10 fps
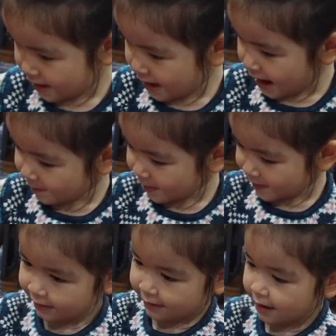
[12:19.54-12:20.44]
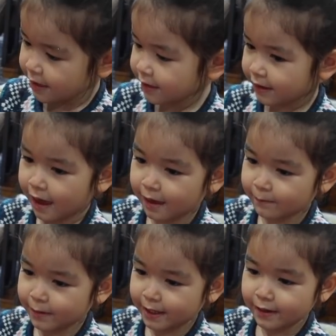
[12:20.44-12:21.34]
Yep, this
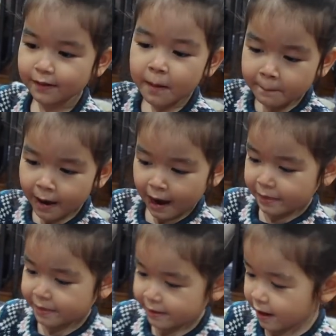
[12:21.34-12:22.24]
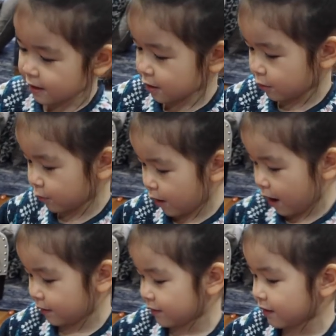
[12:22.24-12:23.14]
can be my sit
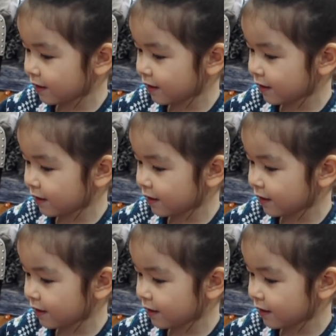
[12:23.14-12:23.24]
one.